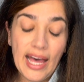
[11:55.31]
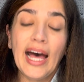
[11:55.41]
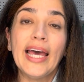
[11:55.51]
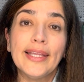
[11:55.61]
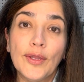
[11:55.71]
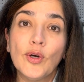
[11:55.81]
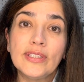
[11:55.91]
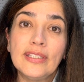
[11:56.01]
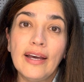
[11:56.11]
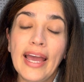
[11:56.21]
I
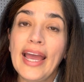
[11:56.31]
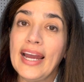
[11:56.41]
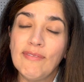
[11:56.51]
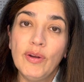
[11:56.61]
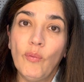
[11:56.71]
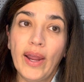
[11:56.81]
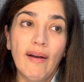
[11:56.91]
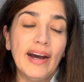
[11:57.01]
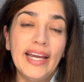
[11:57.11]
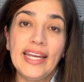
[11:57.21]
looked
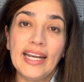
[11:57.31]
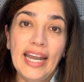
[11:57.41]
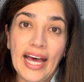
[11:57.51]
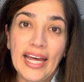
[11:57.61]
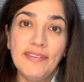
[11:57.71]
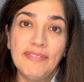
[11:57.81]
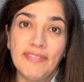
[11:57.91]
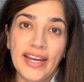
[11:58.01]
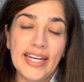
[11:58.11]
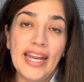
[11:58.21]
everywhere. I cannot
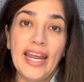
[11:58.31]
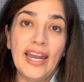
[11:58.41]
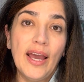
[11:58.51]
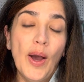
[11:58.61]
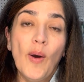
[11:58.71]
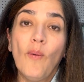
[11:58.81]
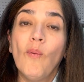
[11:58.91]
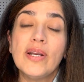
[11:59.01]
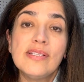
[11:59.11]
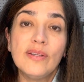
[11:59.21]
find it.
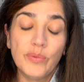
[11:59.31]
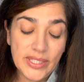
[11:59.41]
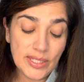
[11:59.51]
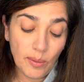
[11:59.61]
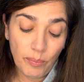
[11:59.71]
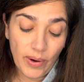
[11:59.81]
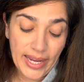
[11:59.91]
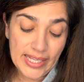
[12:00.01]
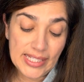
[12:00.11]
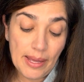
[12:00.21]
What is the retail
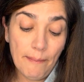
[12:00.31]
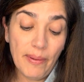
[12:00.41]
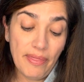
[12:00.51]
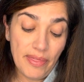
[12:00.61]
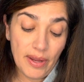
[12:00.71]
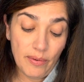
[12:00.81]
price? But there